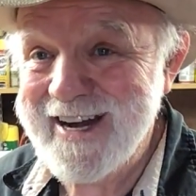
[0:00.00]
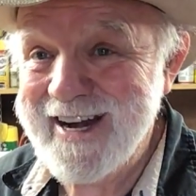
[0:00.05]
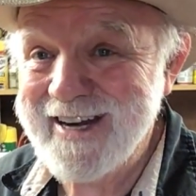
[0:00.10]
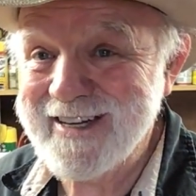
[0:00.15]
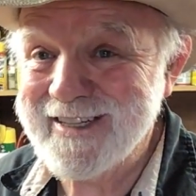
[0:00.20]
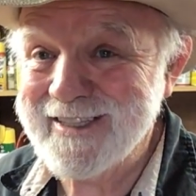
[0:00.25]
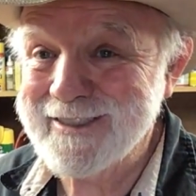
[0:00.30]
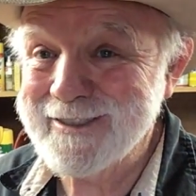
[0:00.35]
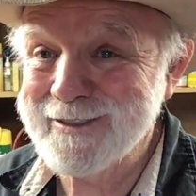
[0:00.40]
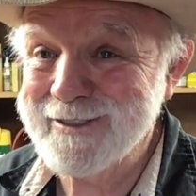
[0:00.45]

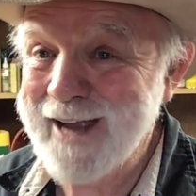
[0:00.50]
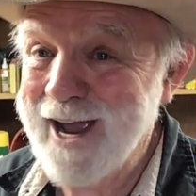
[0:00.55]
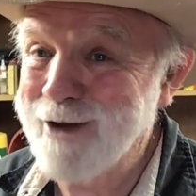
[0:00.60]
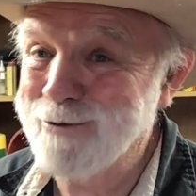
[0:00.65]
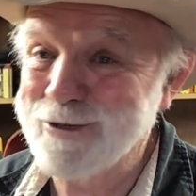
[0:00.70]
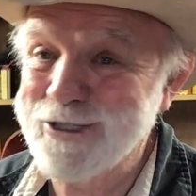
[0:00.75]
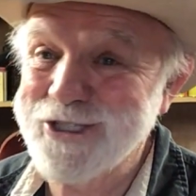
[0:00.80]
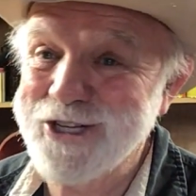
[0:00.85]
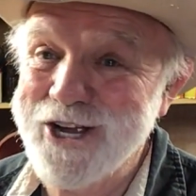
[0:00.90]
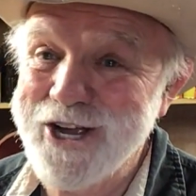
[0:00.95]
it, that
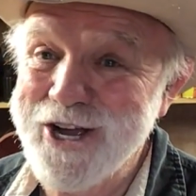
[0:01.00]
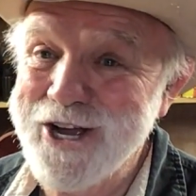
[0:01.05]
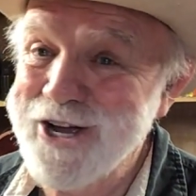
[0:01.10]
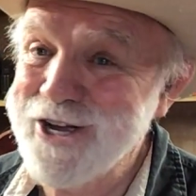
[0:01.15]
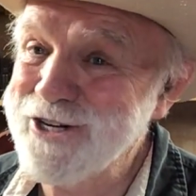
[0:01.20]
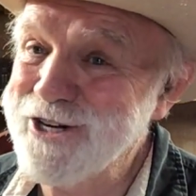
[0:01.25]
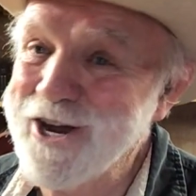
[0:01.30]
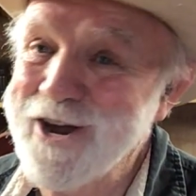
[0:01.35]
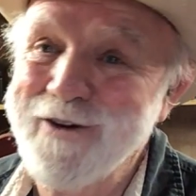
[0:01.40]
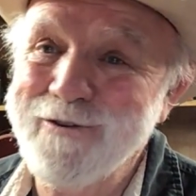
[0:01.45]
was
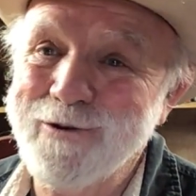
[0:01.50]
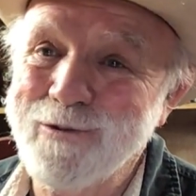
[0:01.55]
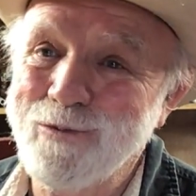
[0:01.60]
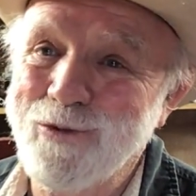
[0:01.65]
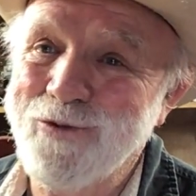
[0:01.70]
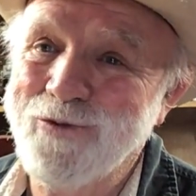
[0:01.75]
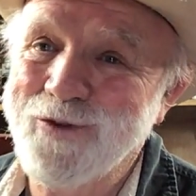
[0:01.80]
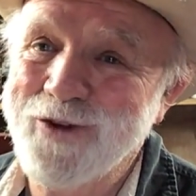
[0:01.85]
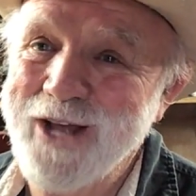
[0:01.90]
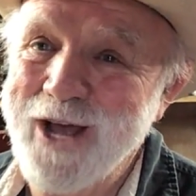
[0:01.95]

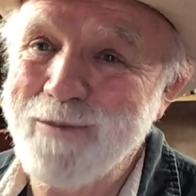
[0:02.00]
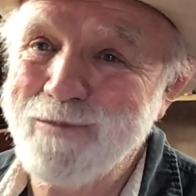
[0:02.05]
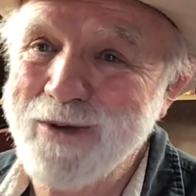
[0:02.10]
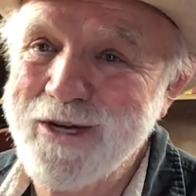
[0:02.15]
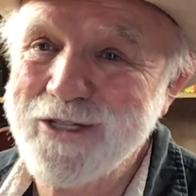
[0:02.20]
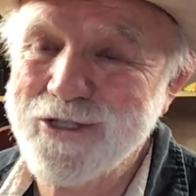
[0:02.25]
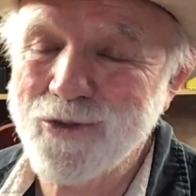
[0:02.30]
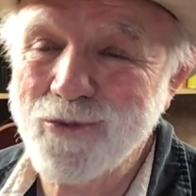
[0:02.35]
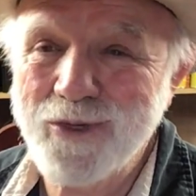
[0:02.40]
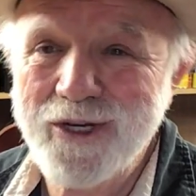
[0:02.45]
uncomfortable for that
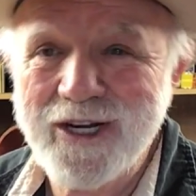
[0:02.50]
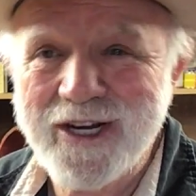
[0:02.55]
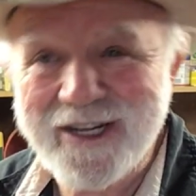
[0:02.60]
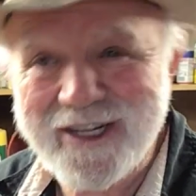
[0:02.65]
piece of wood.